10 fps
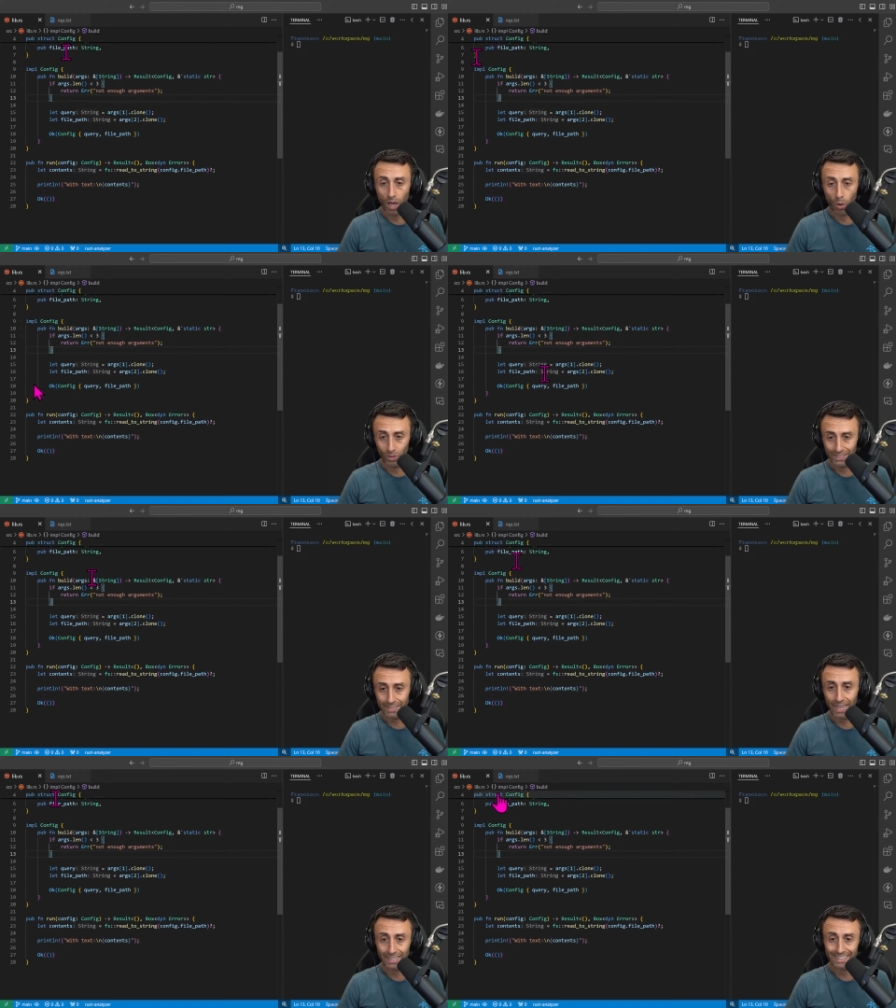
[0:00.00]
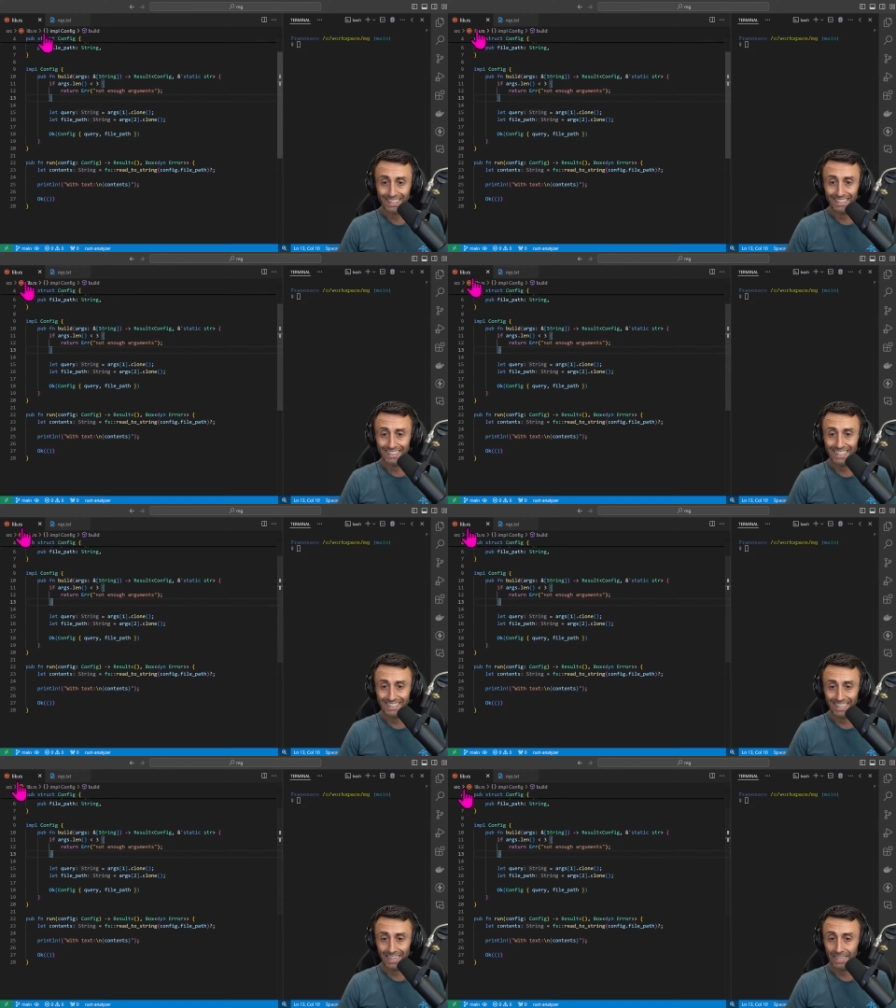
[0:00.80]
I will start in
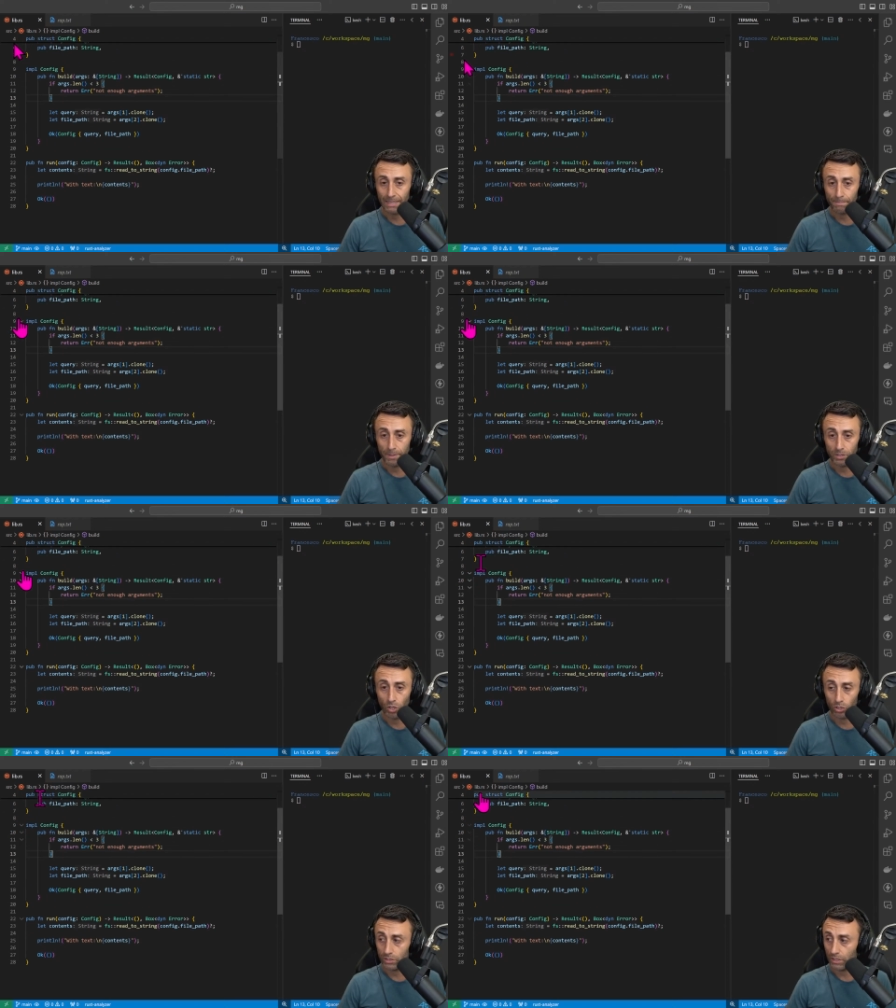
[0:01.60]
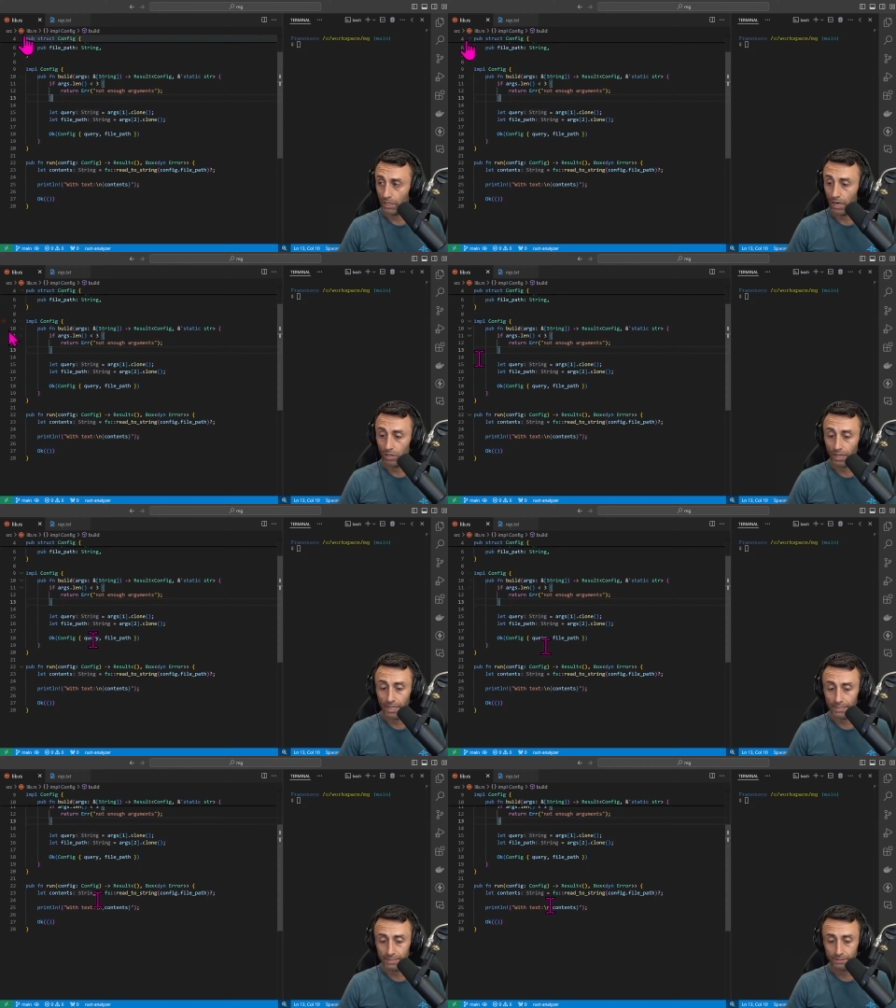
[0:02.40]
this
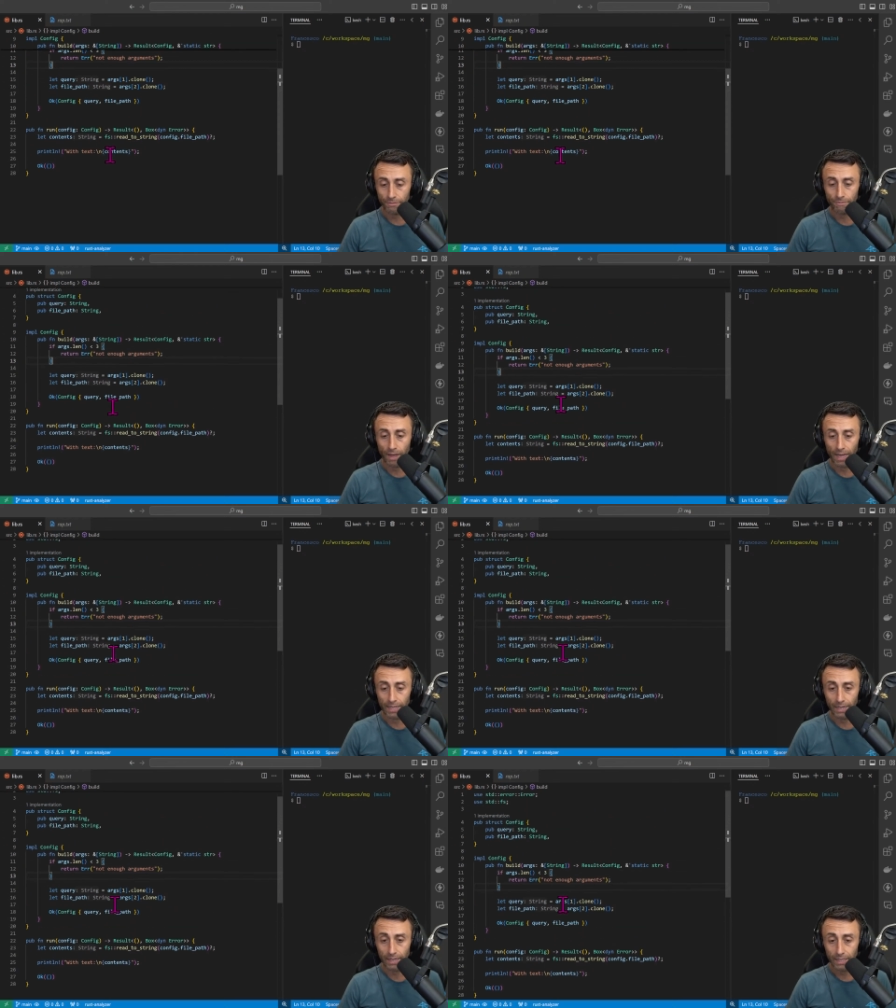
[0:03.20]
lib.rs file